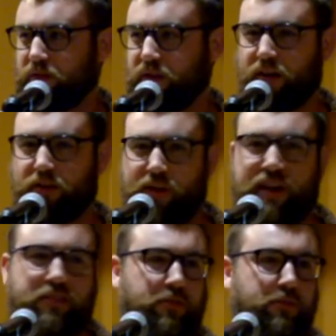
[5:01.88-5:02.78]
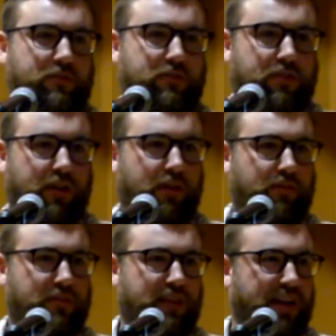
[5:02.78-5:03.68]
uh, gratitudes, you
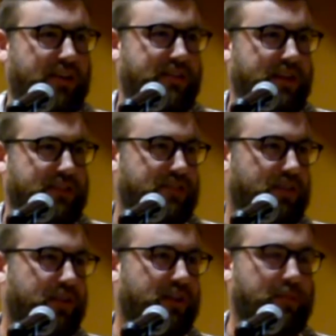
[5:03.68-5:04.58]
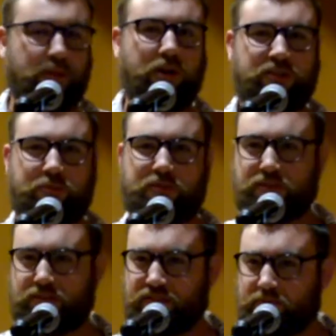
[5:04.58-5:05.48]
know, not necessarily an applause, but
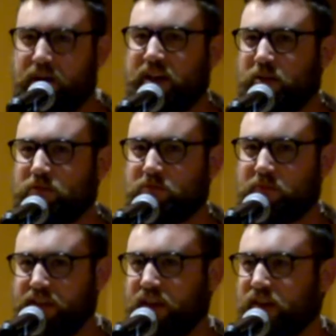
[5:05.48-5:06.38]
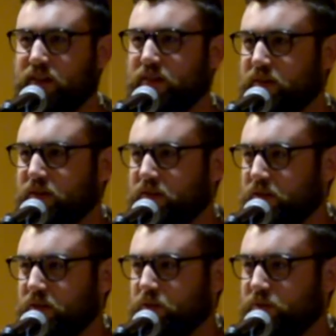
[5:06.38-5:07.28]
just a smile from a kid
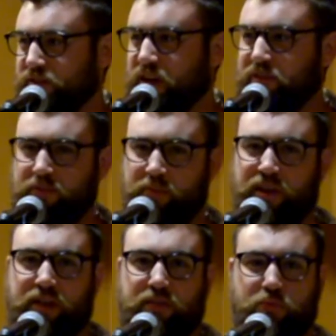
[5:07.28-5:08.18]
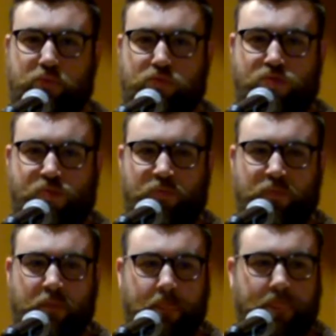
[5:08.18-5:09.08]
was enough for me.
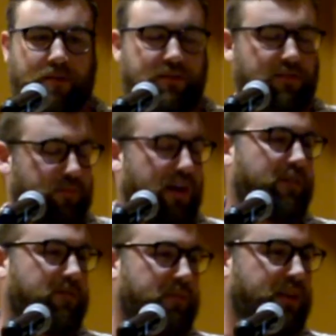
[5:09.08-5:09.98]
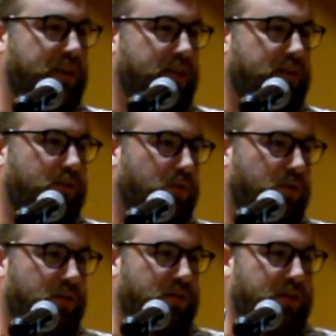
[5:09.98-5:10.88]
Just a smile from a kid
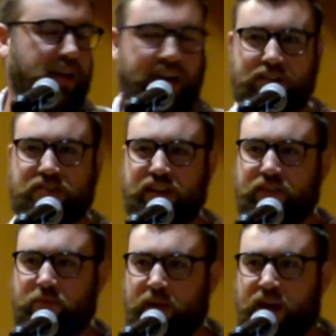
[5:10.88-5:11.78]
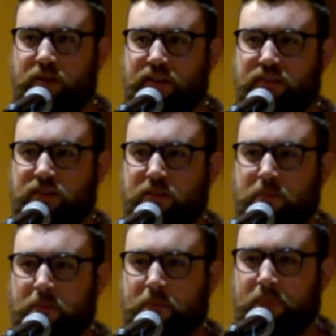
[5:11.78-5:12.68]
or a handshake of a parent.
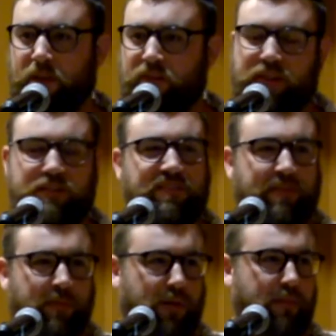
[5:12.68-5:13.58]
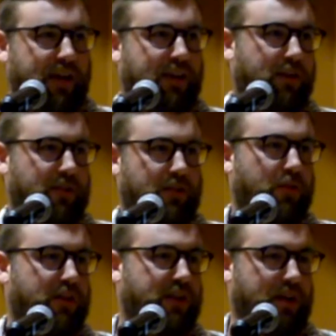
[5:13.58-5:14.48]
And eventually I found my way back here to
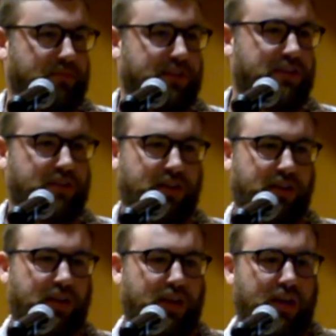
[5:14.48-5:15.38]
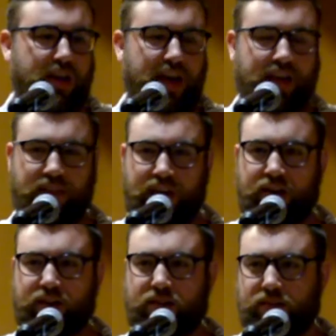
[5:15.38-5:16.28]
York. I'm teaching. And
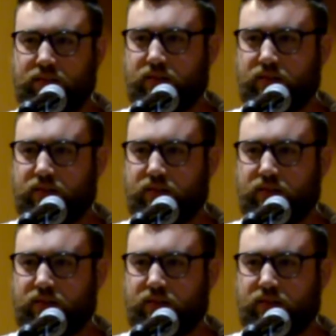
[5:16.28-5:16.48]
then